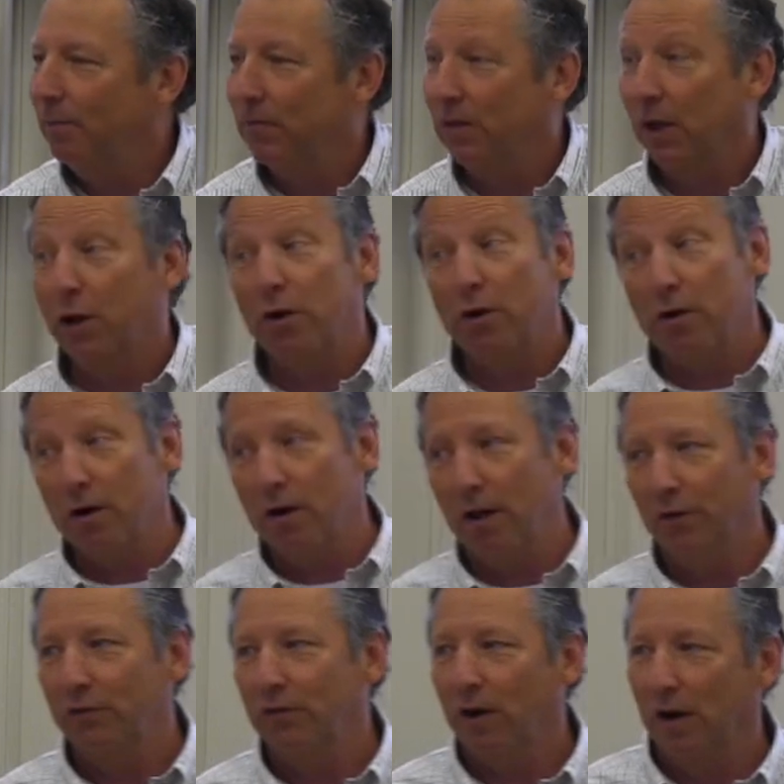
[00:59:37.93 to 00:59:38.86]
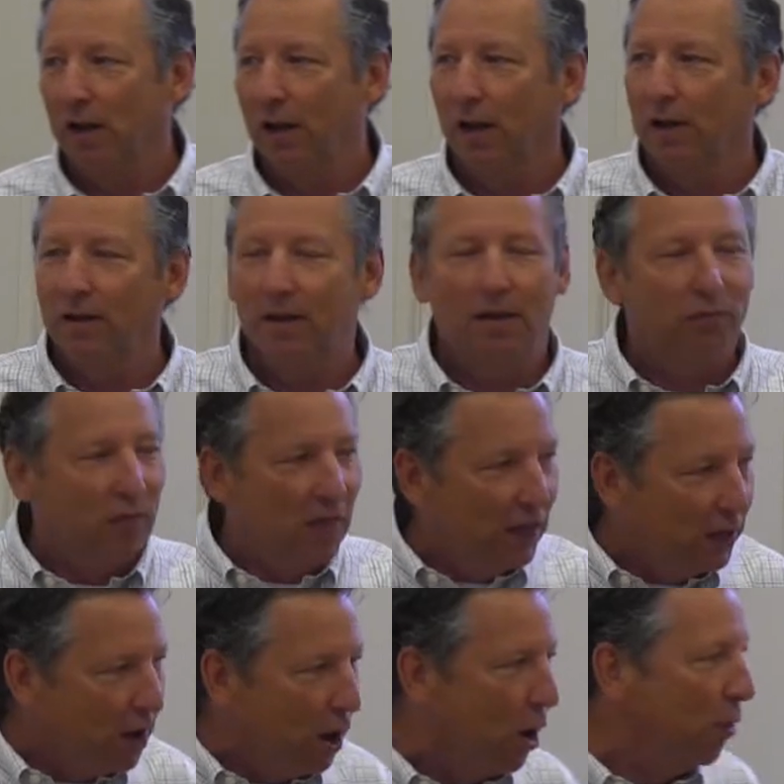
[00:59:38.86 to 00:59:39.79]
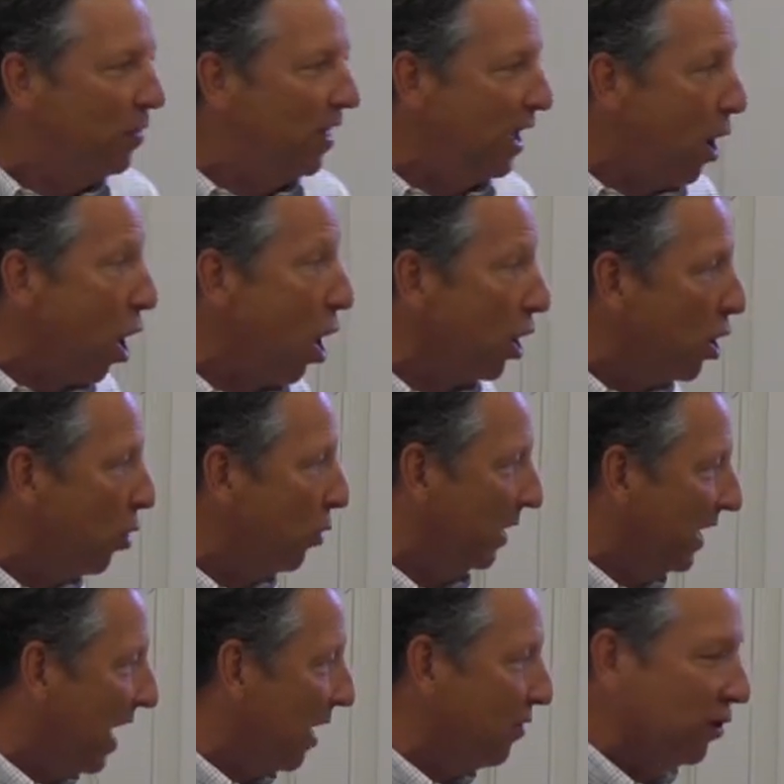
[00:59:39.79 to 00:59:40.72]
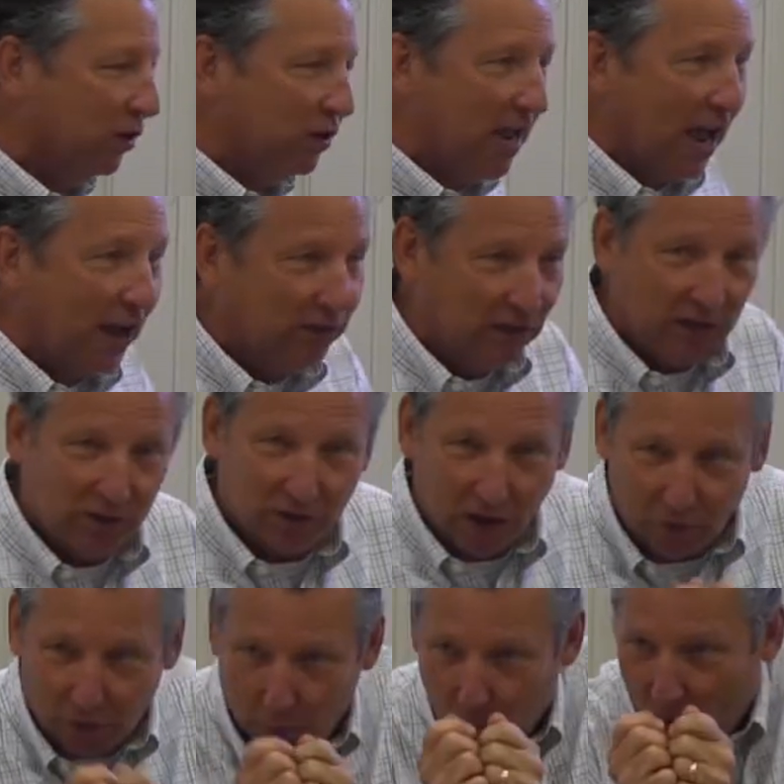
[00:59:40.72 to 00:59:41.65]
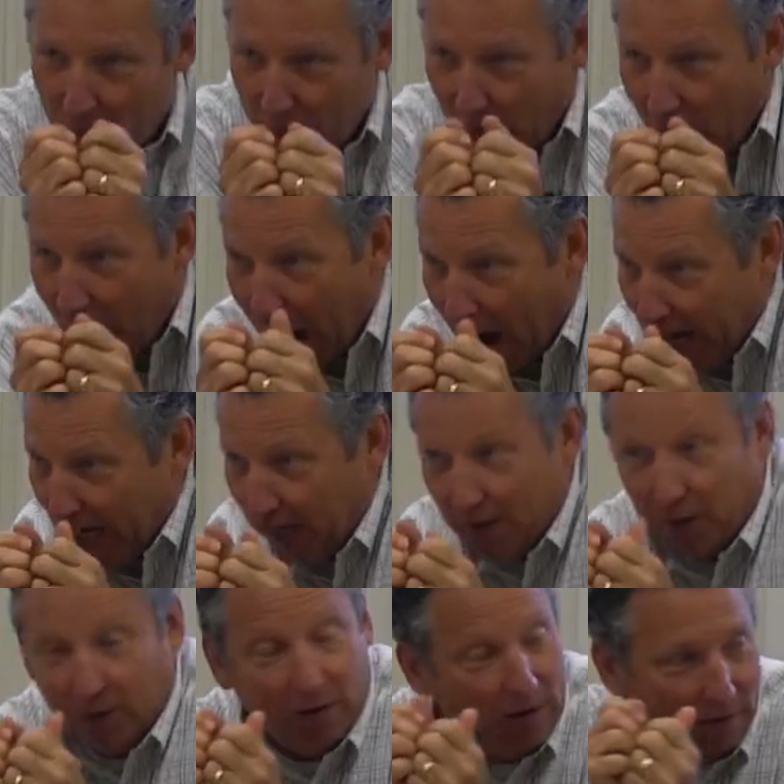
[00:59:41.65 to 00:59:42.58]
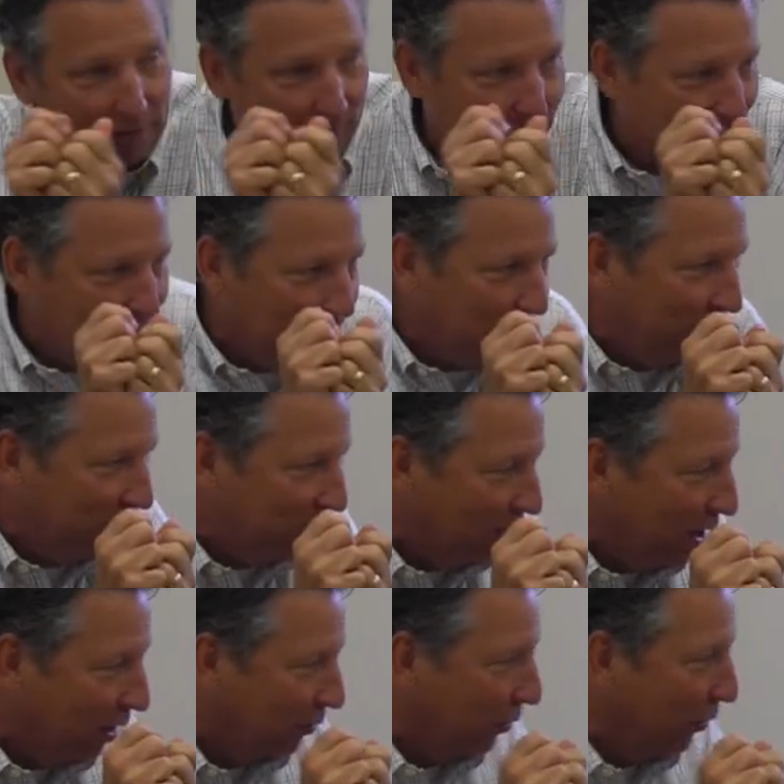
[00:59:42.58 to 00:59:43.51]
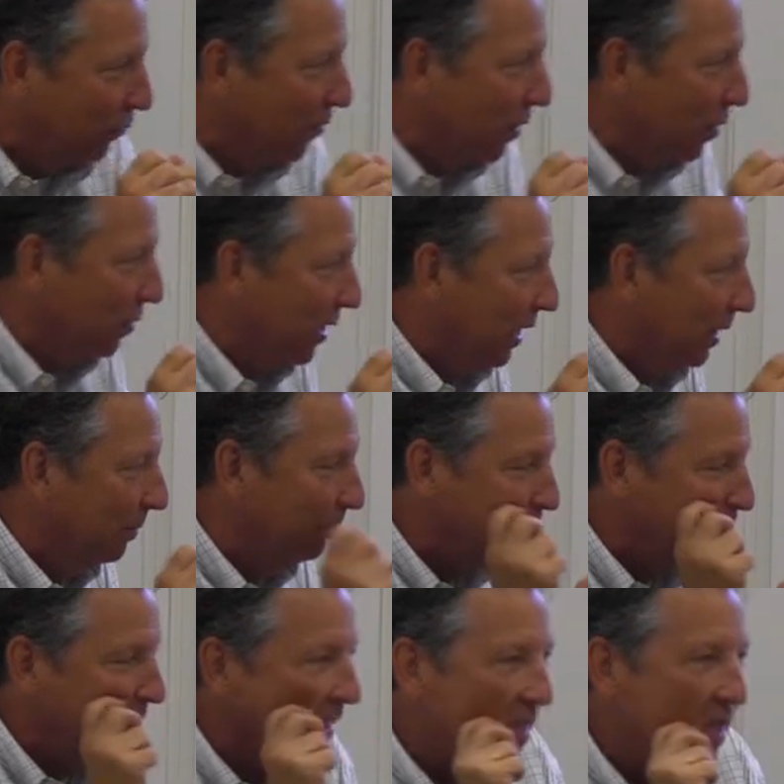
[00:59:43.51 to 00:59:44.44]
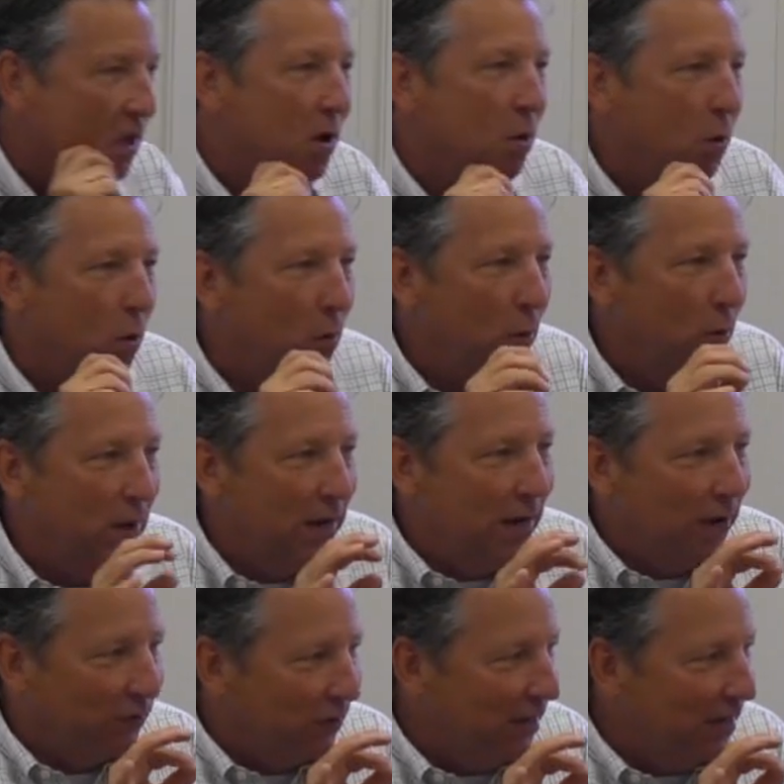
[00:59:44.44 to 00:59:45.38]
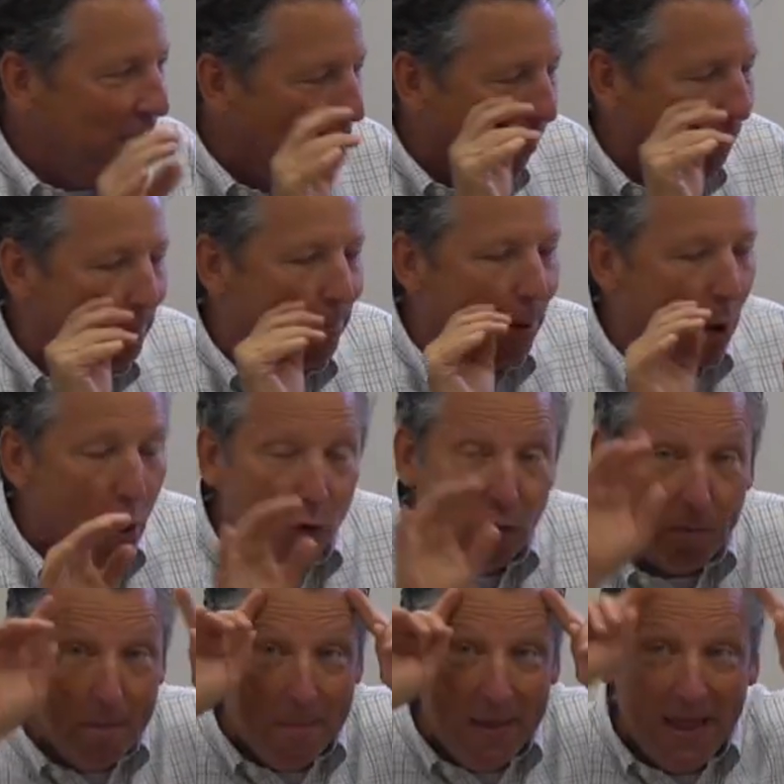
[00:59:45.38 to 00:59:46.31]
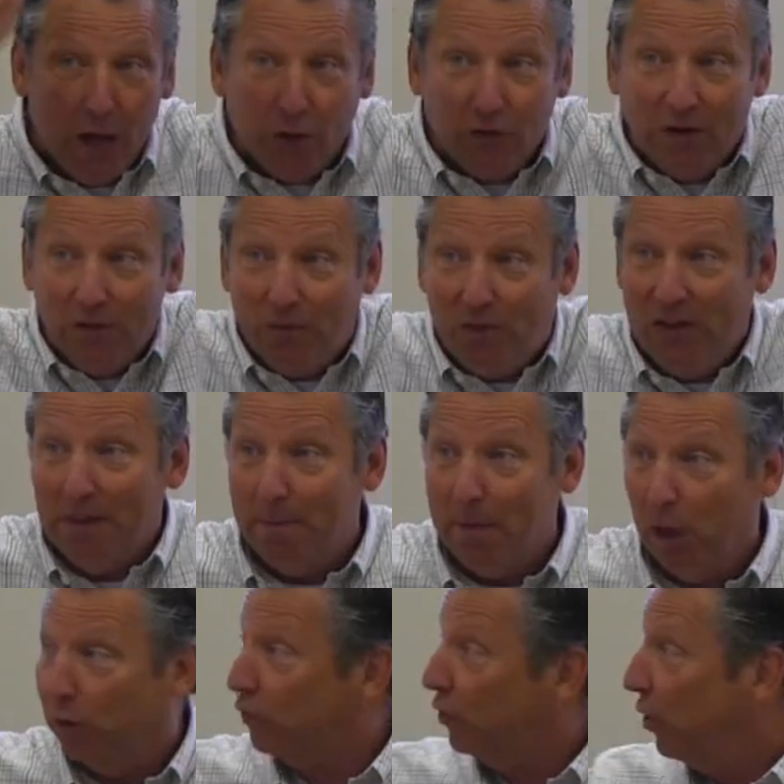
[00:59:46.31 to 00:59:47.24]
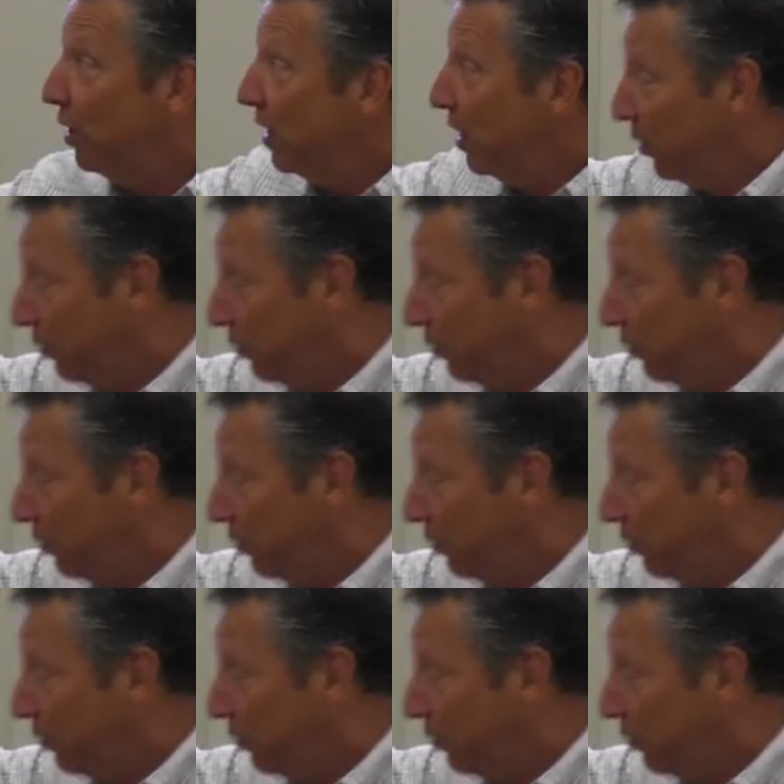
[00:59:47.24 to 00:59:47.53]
the girls are little, if they go, they all go together and text each other while they're hiding not, they, they snuck their phone in. Here's the deal both males and females during